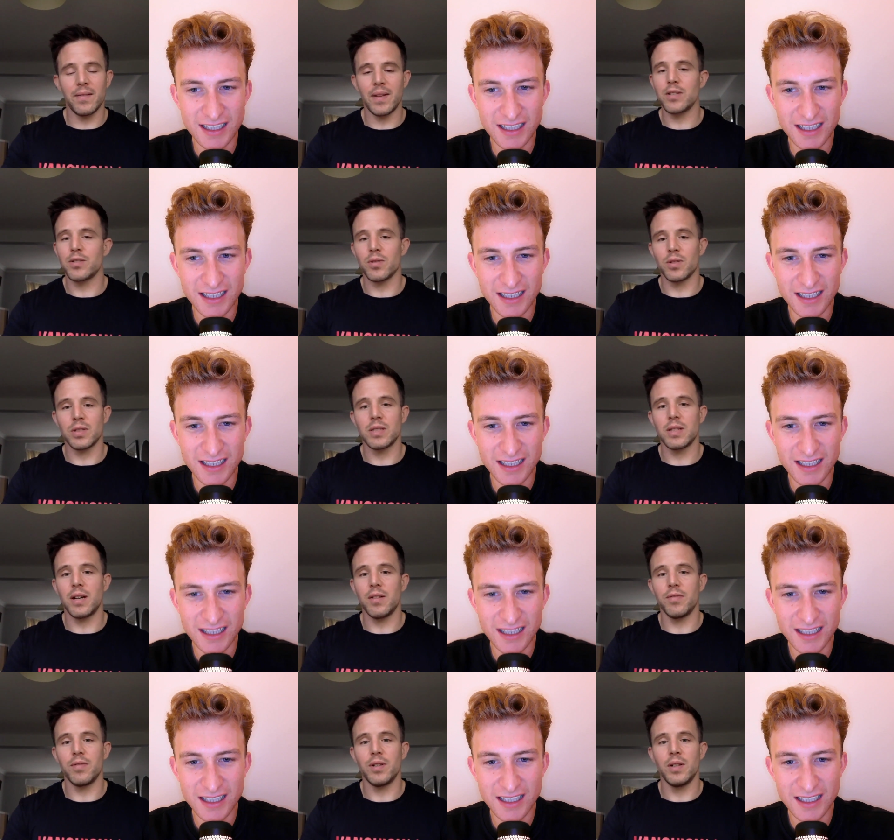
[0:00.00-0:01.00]
Speaker 1: of that sort of
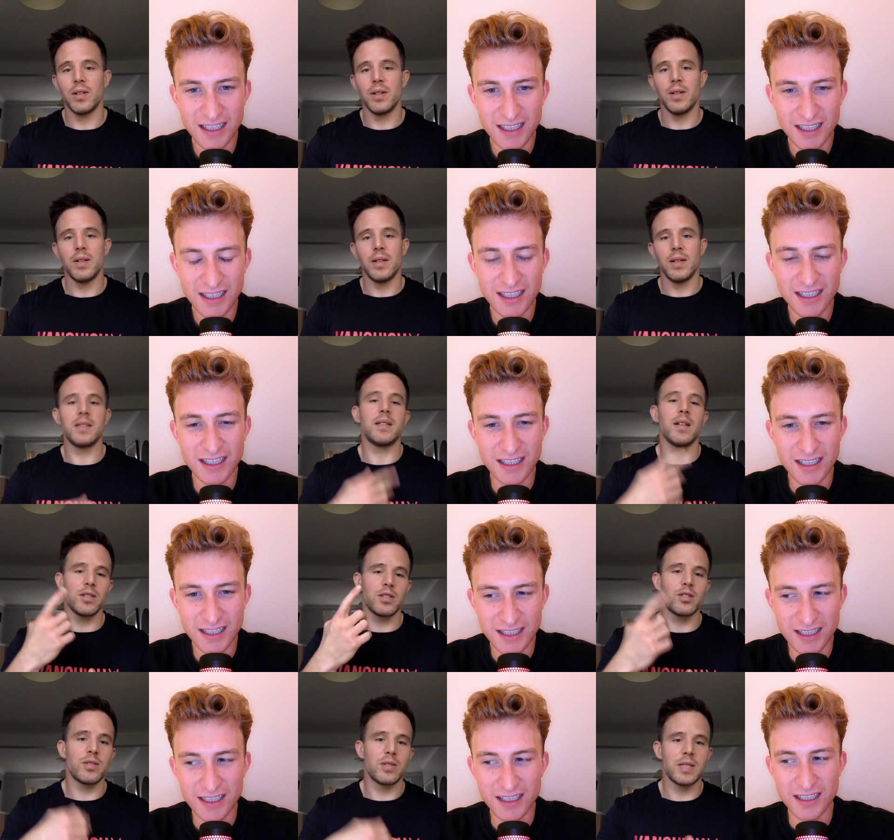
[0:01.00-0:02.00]
stuff. It
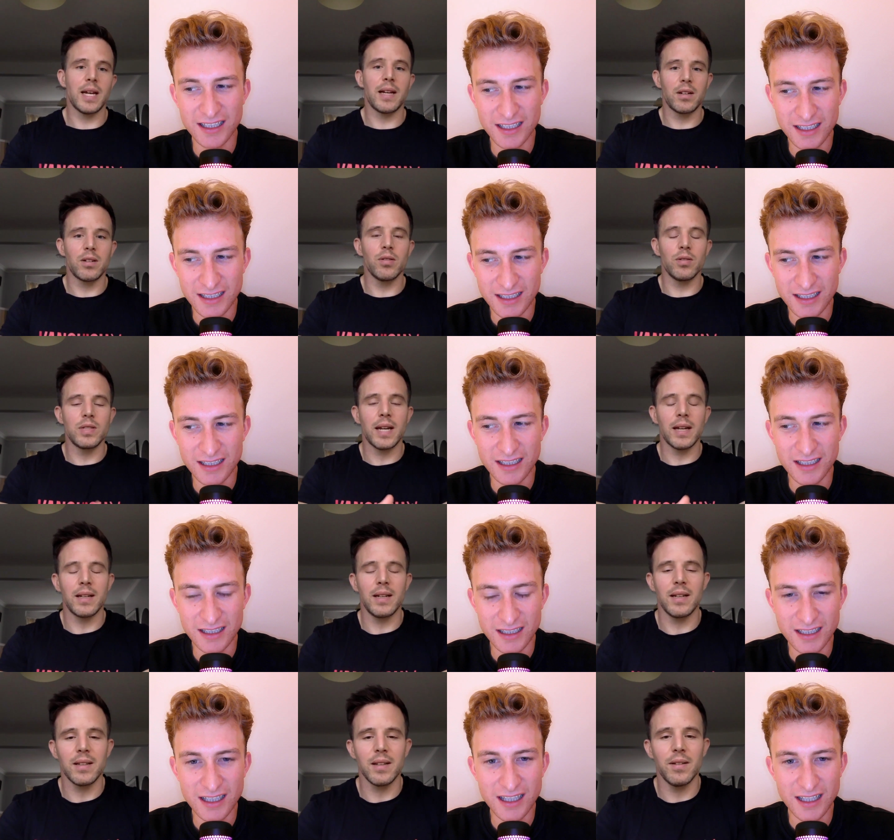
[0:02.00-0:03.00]
does take good
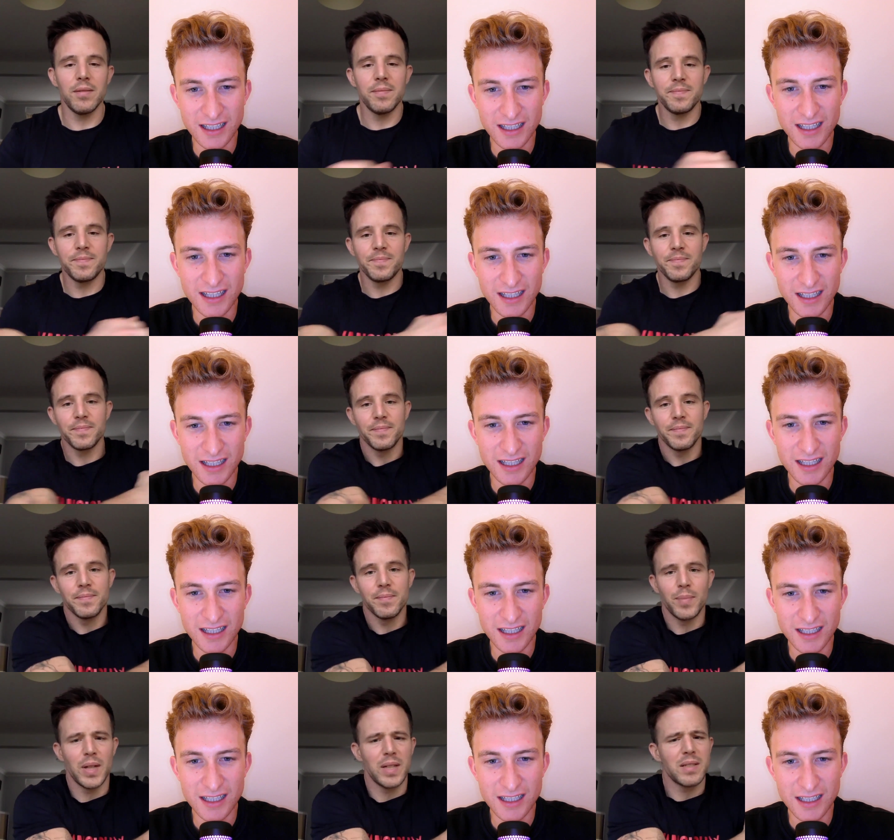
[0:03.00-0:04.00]
technique, though
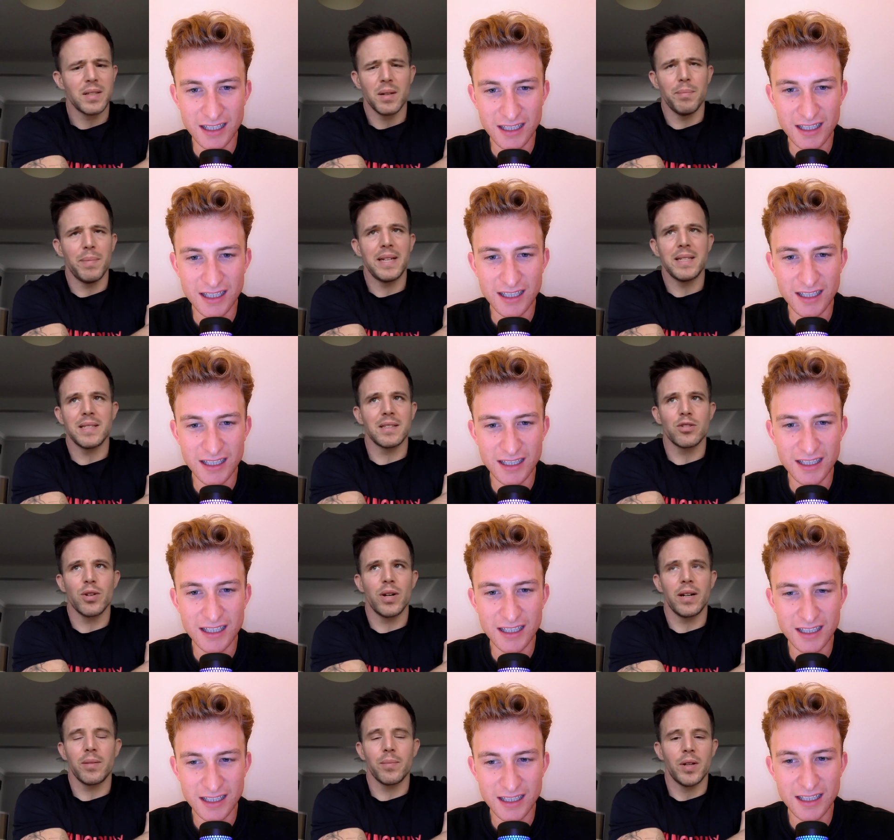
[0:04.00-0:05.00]
but it's an amazing
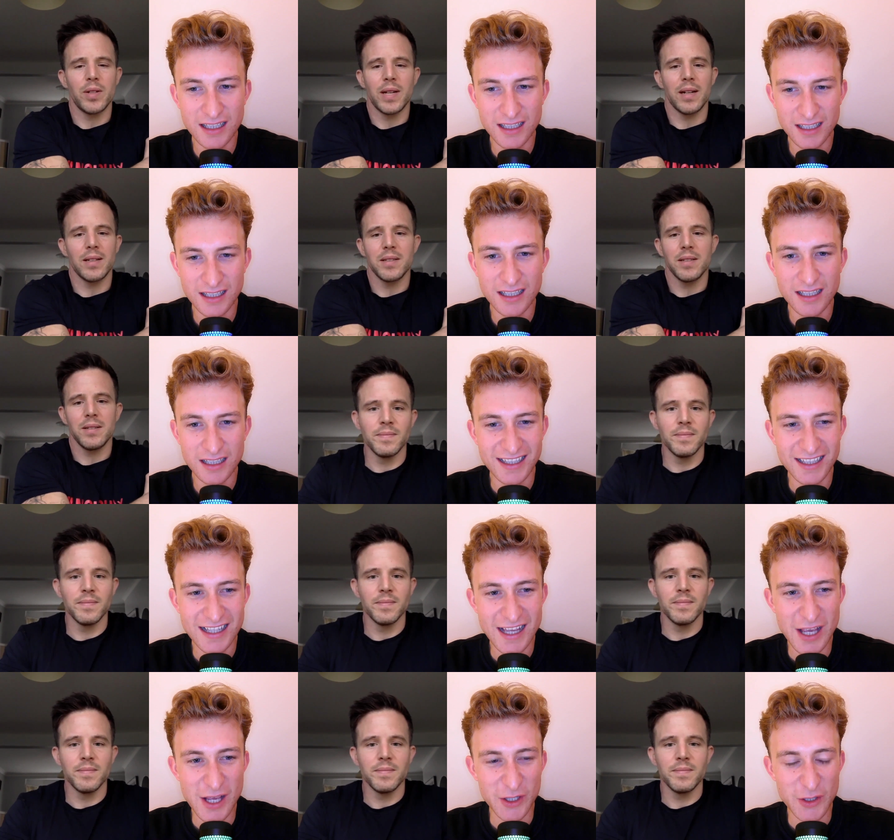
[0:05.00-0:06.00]
training modality.
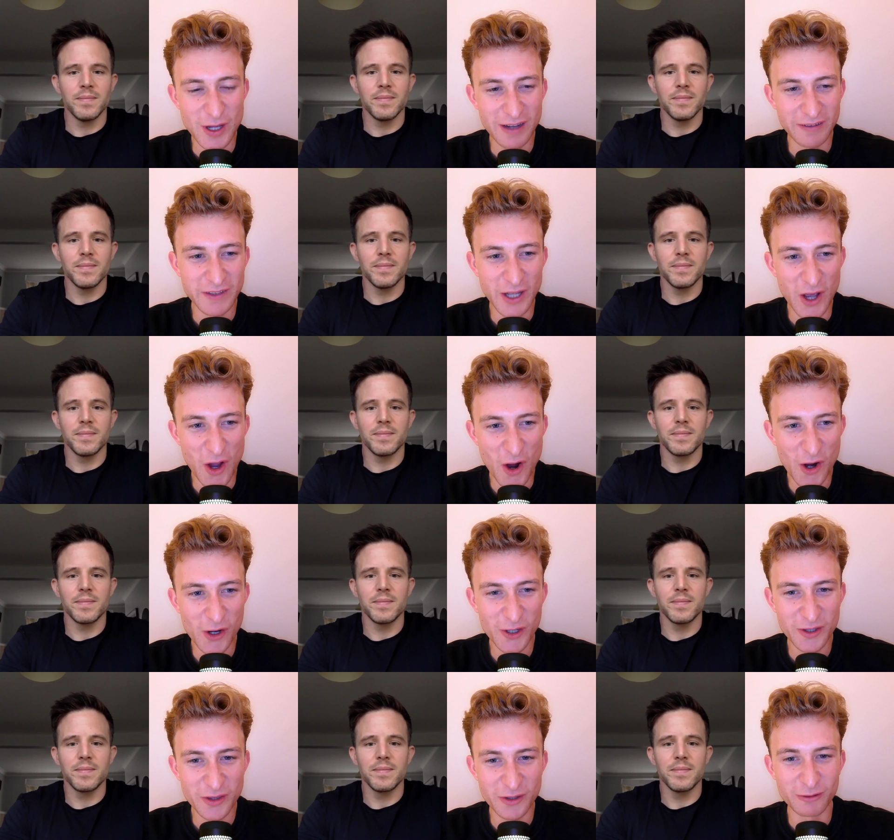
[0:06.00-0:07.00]
Speaker 2: You have to
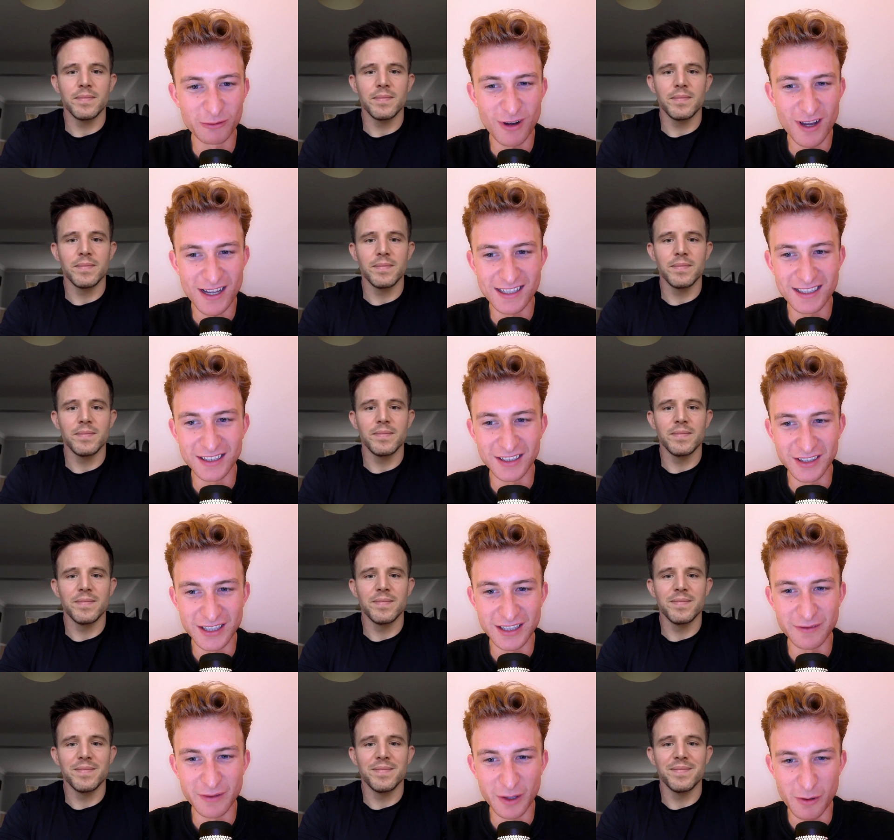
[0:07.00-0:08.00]
earn the right to
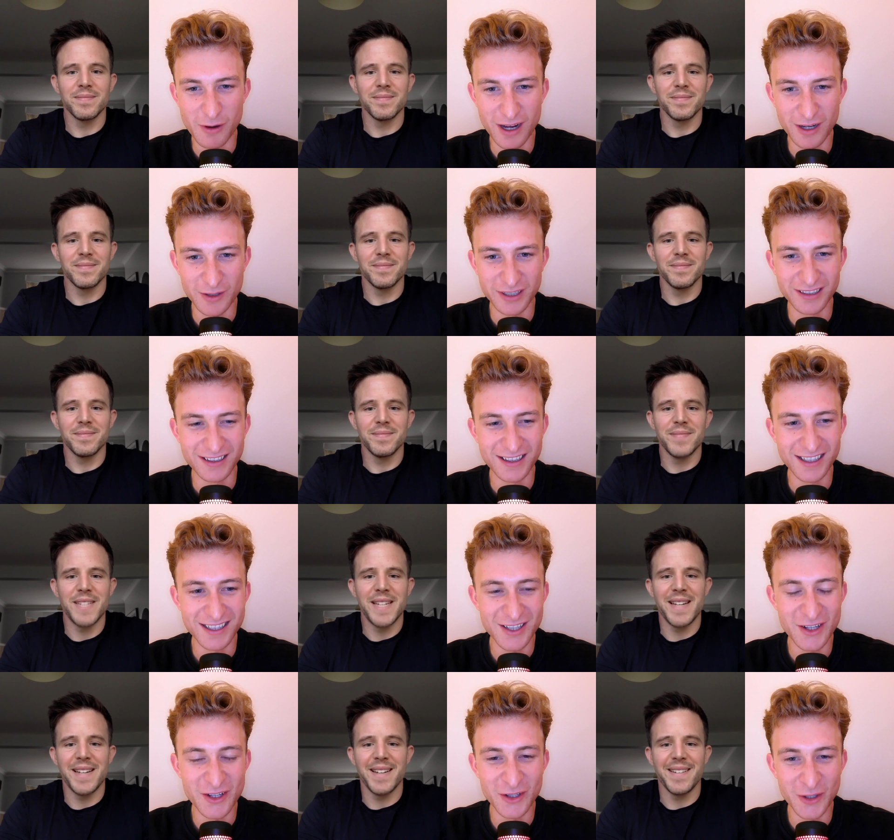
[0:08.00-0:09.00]
leave the ground. That
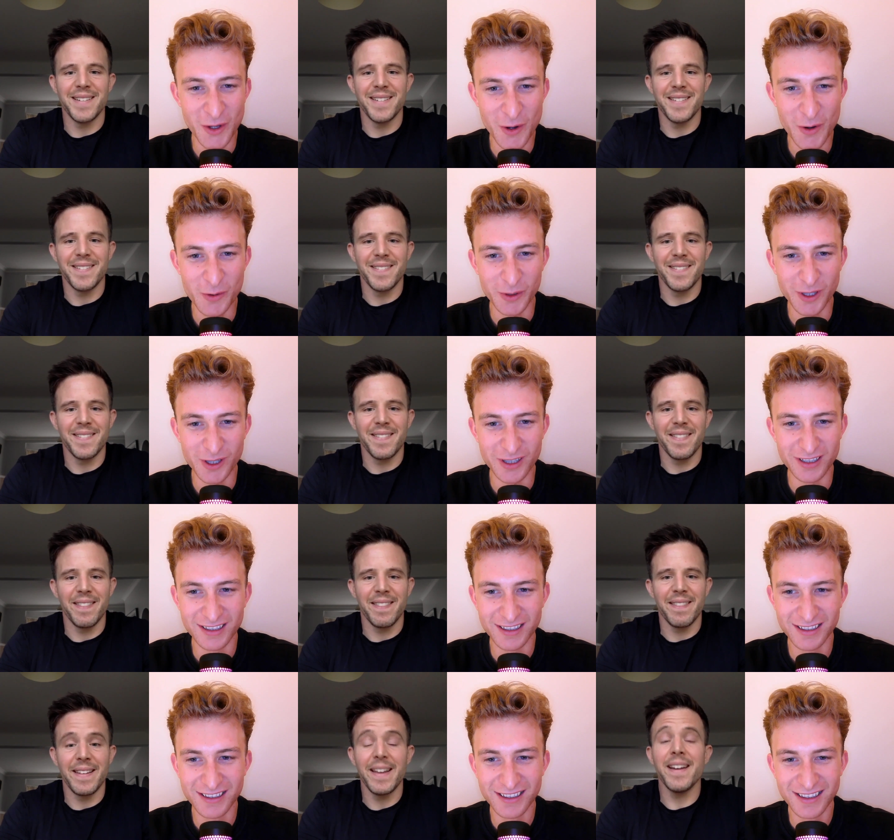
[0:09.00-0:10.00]
is so good.
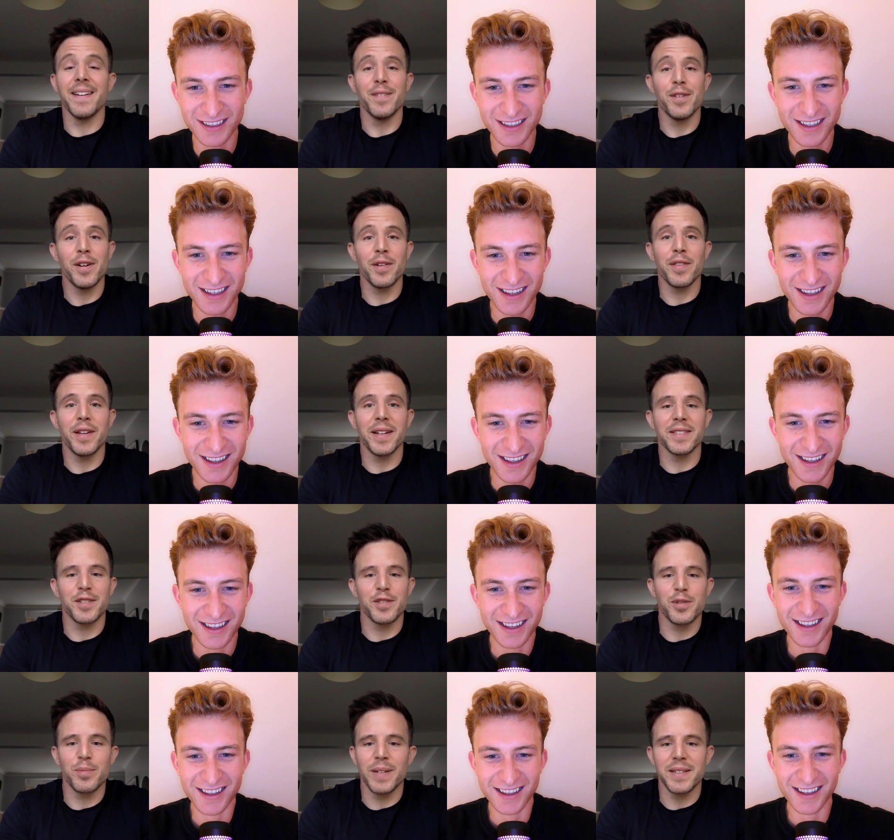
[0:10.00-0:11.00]
Yeah, well, thanks.
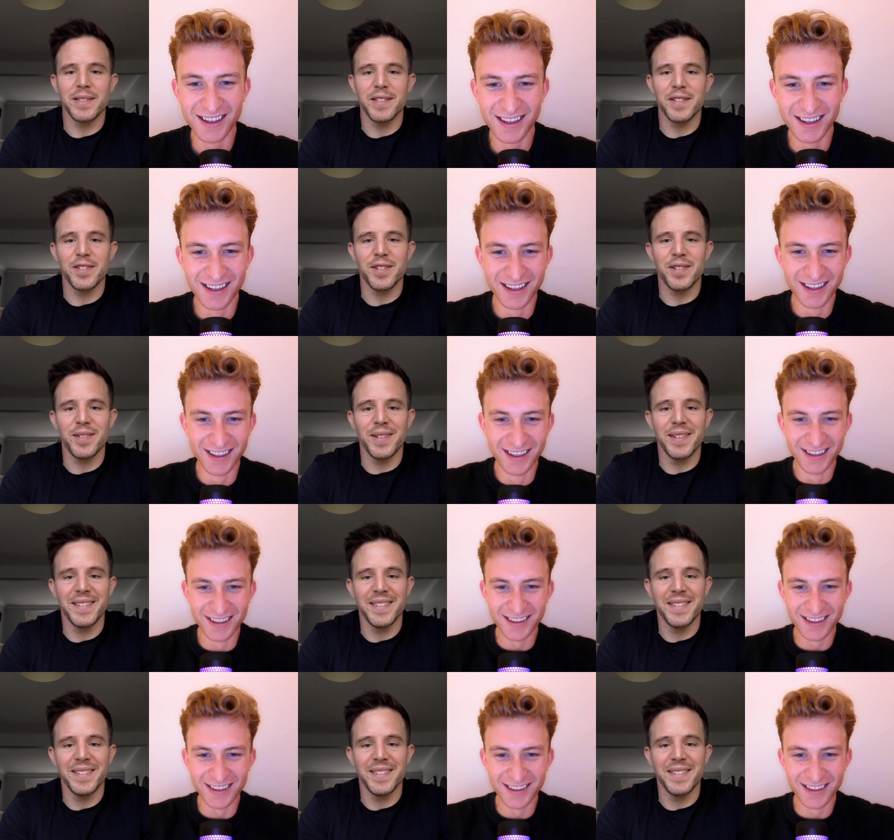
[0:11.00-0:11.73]
I should make a t shirt.